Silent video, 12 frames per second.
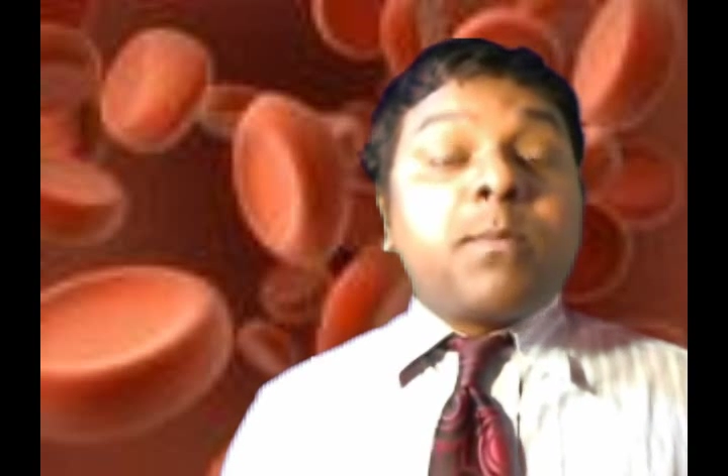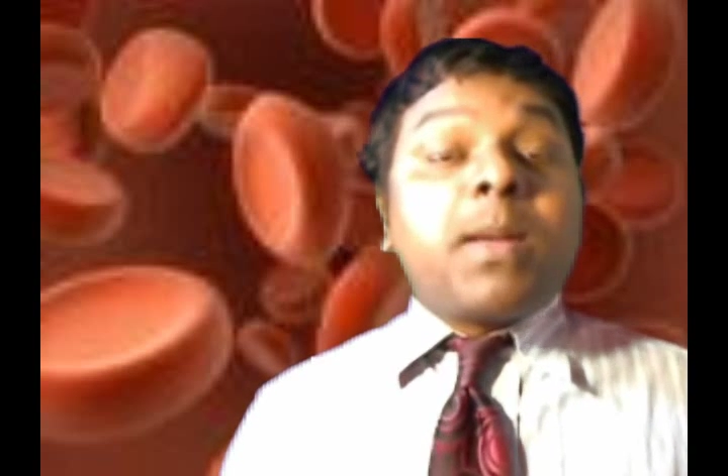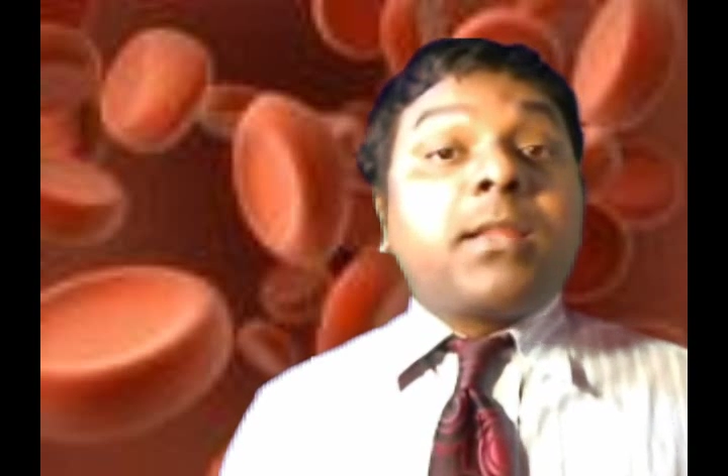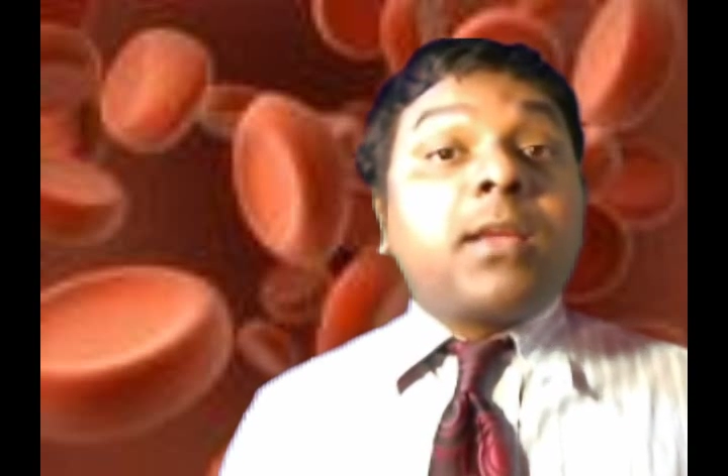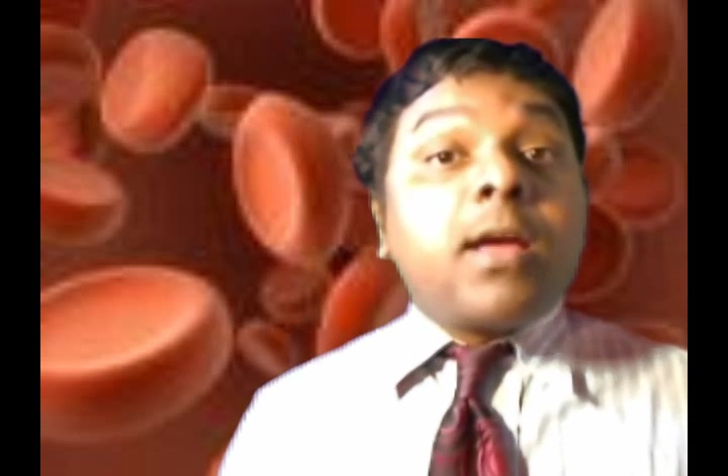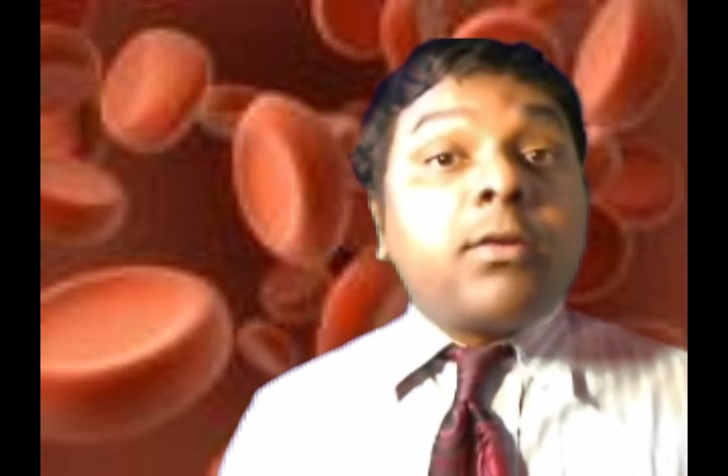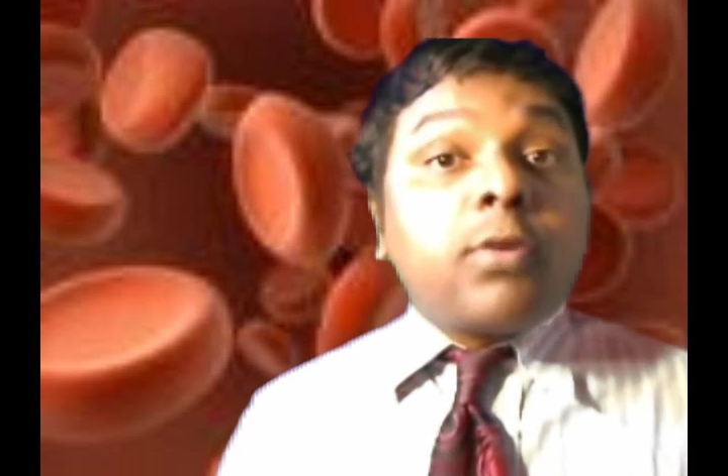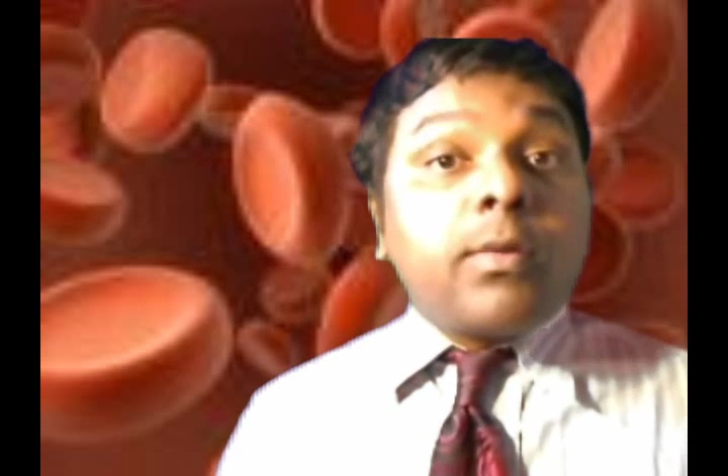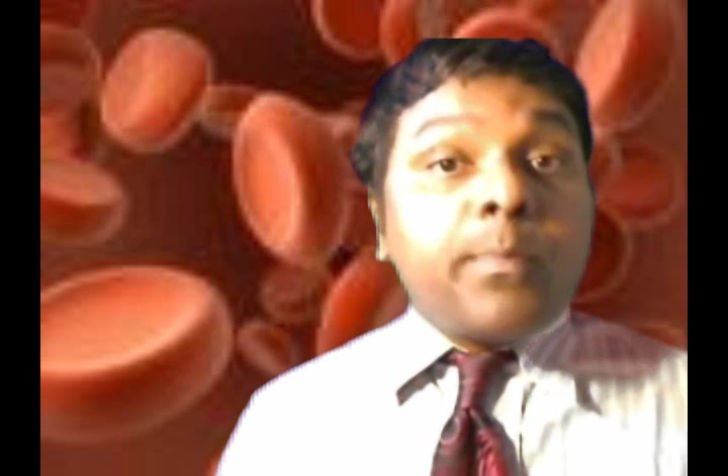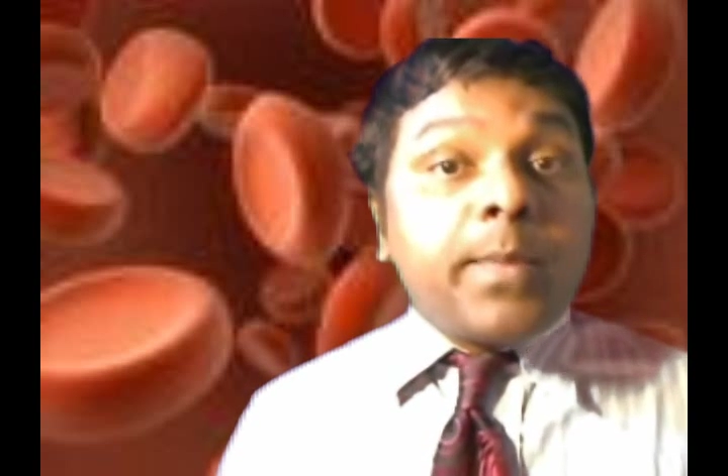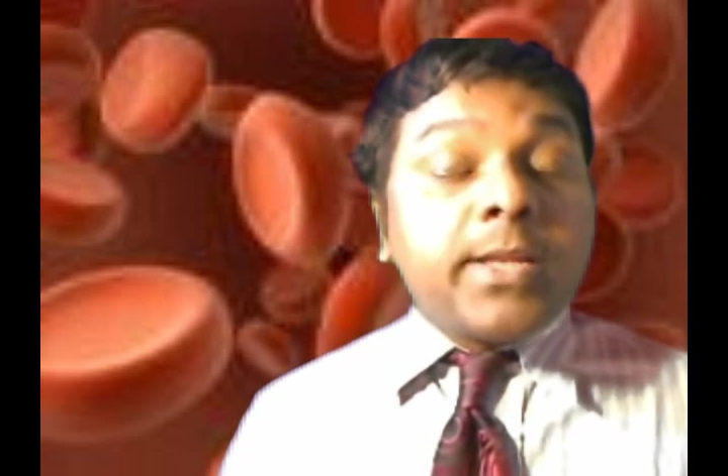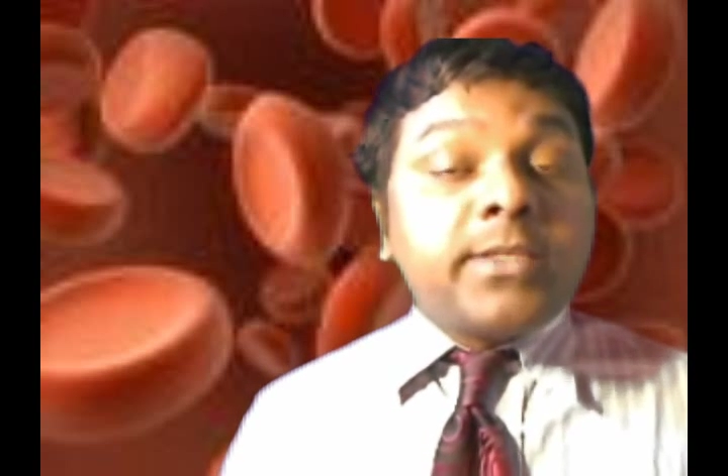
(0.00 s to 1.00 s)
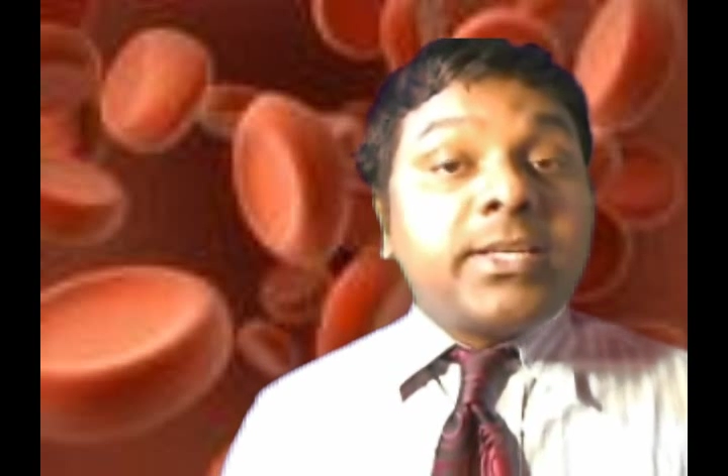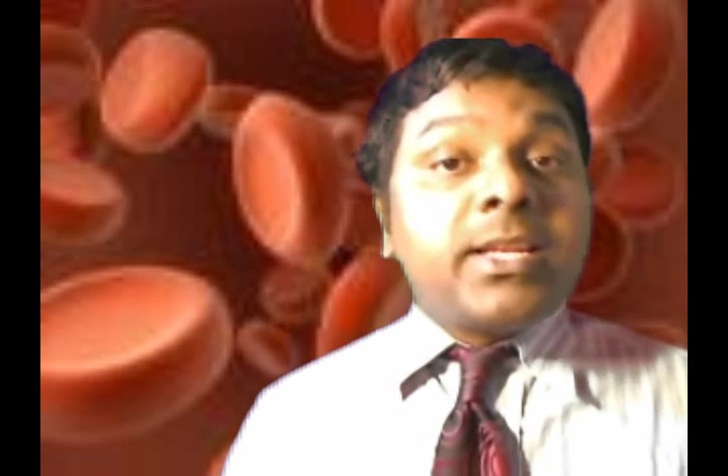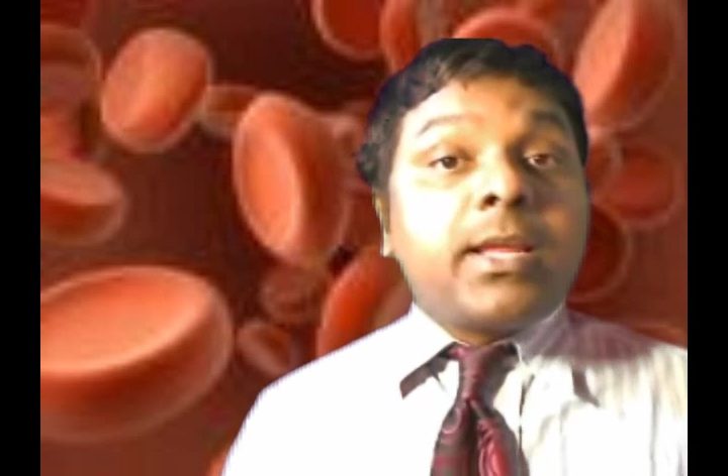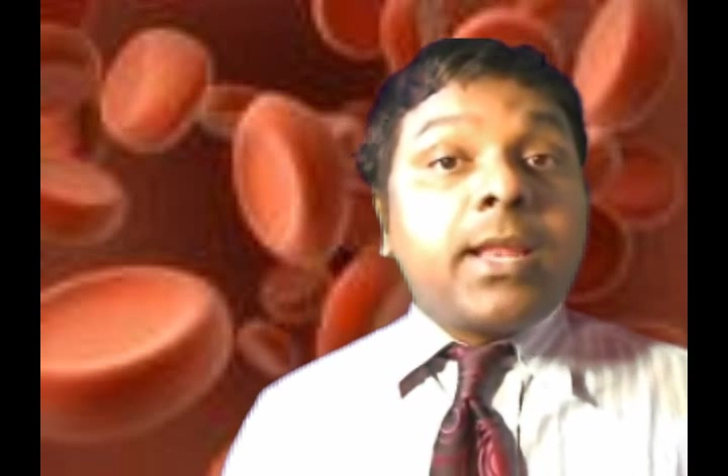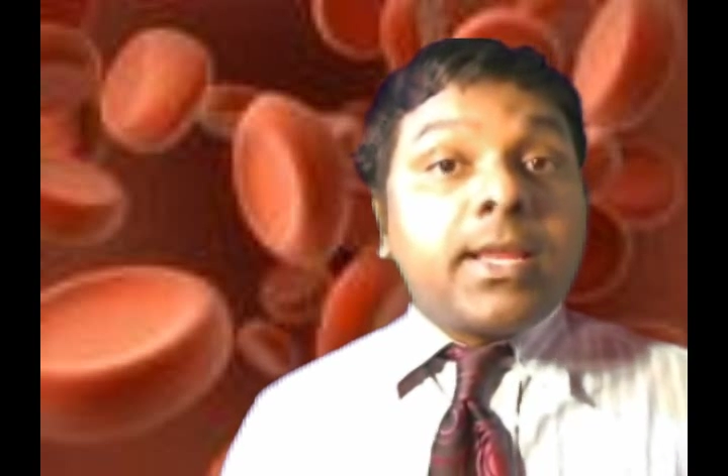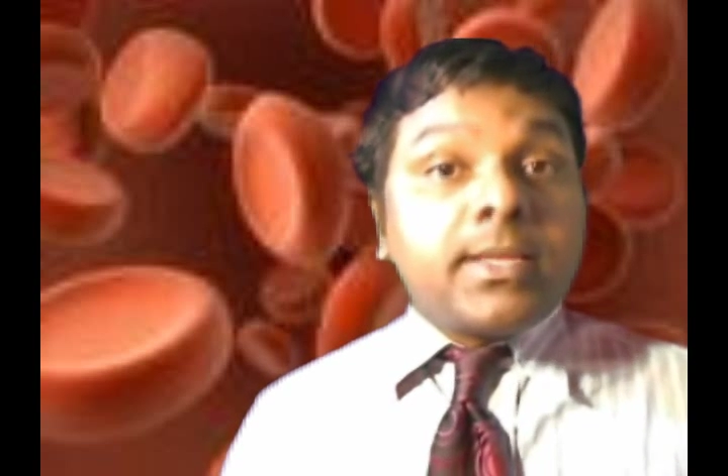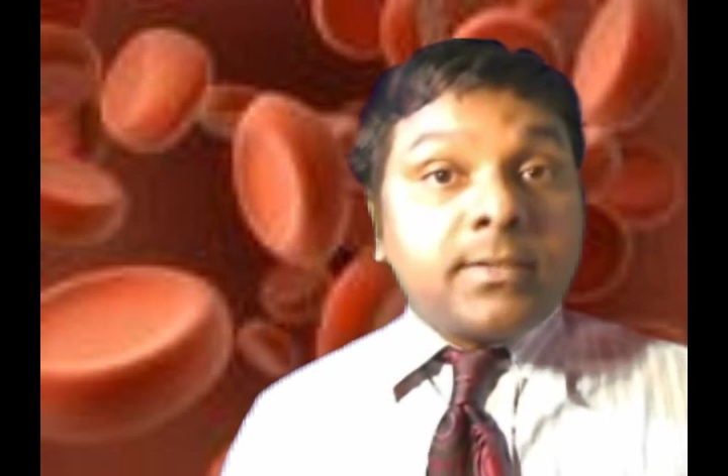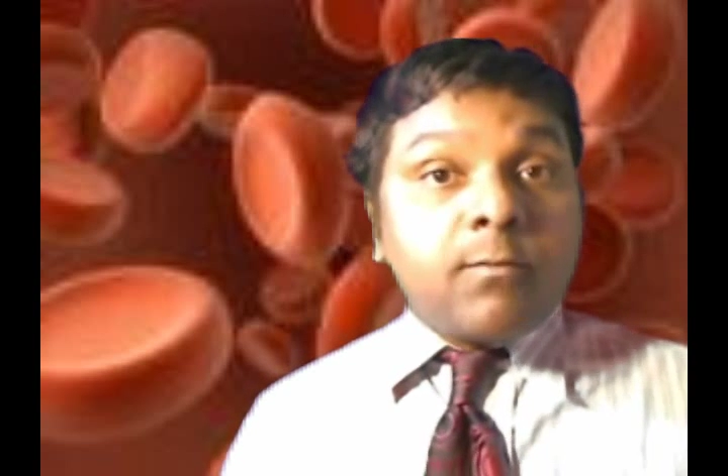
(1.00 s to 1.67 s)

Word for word: birth control pills increase